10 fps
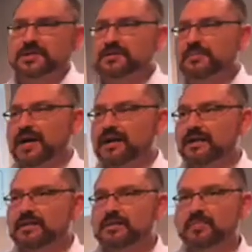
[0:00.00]

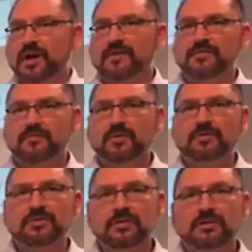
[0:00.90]
Jeremiah the prophet
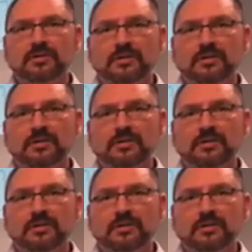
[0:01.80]
most